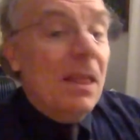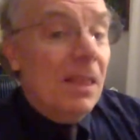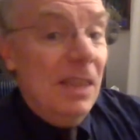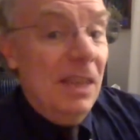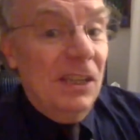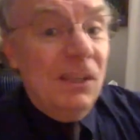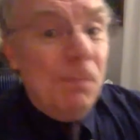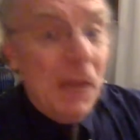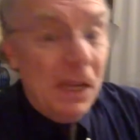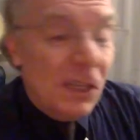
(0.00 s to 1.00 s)
This
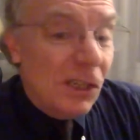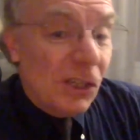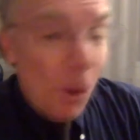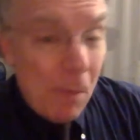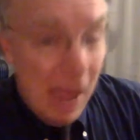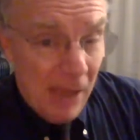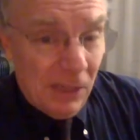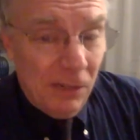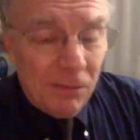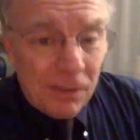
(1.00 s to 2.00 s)
piece is so
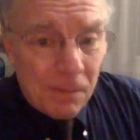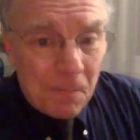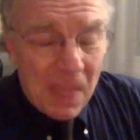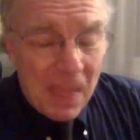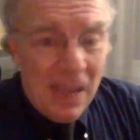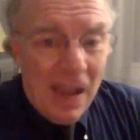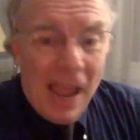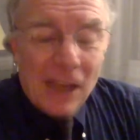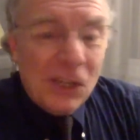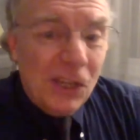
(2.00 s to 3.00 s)
massive, it
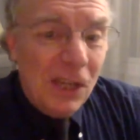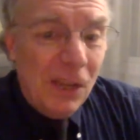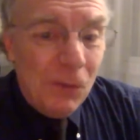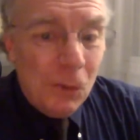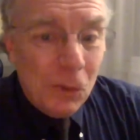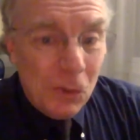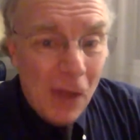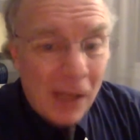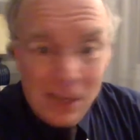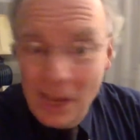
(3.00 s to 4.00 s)
actually, if you do
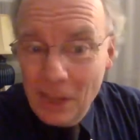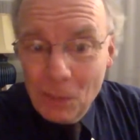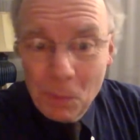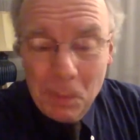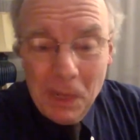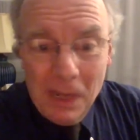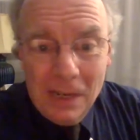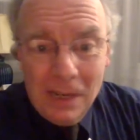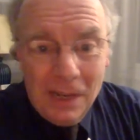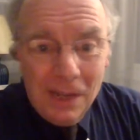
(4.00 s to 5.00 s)
not take the repeat
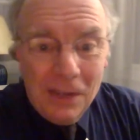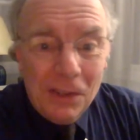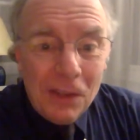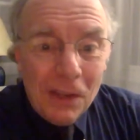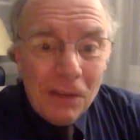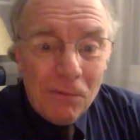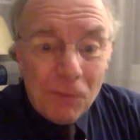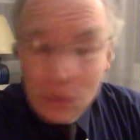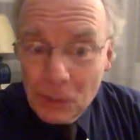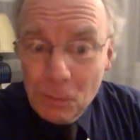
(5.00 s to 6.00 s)
in the
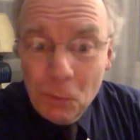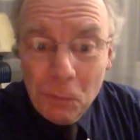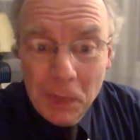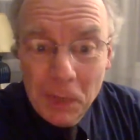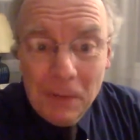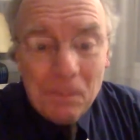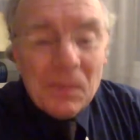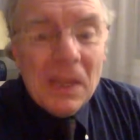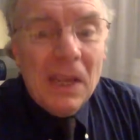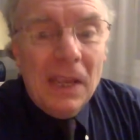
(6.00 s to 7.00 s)
first movement,
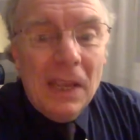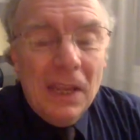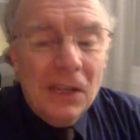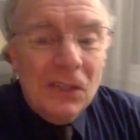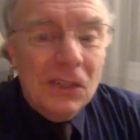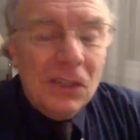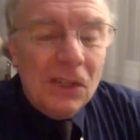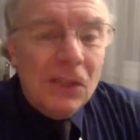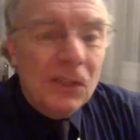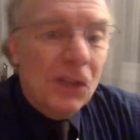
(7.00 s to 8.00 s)
is
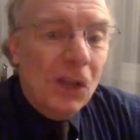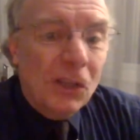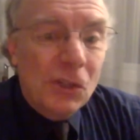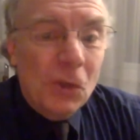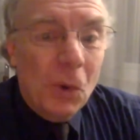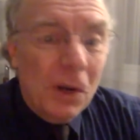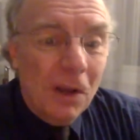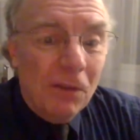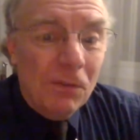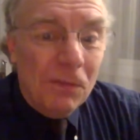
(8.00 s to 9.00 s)
just short
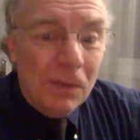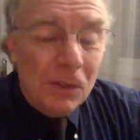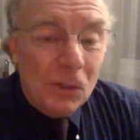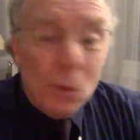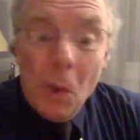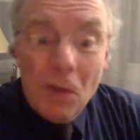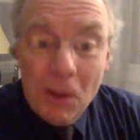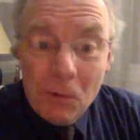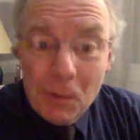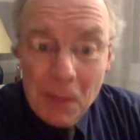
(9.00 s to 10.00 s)
of
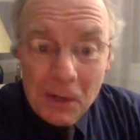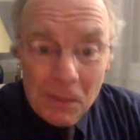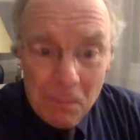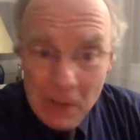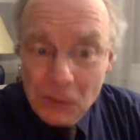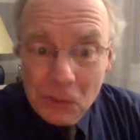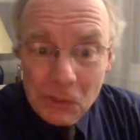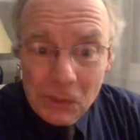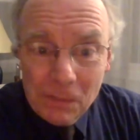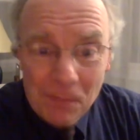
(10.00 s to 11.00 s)
1,200
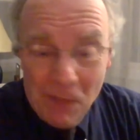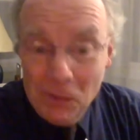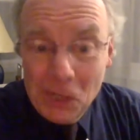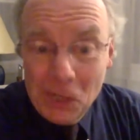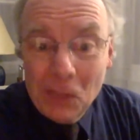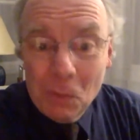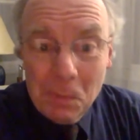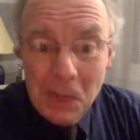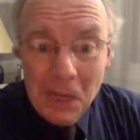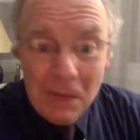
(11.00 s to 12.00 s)
measures. If you take the
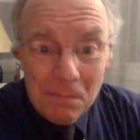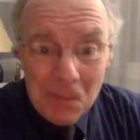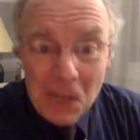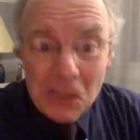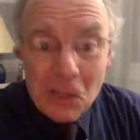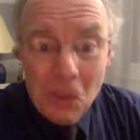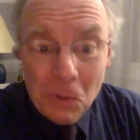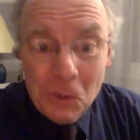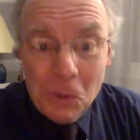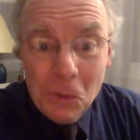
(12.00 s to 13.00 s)
repeat, it's
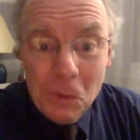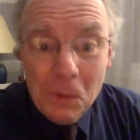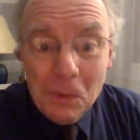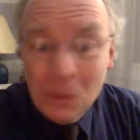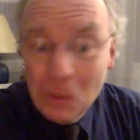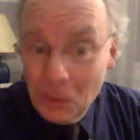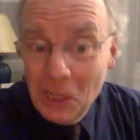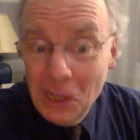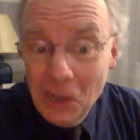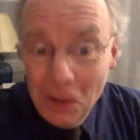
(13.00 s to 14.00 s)
close to
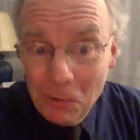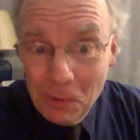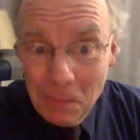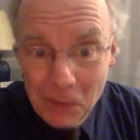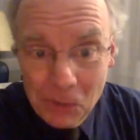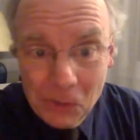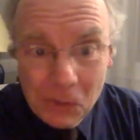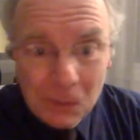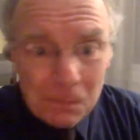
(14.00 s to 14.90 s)
1,300 measures.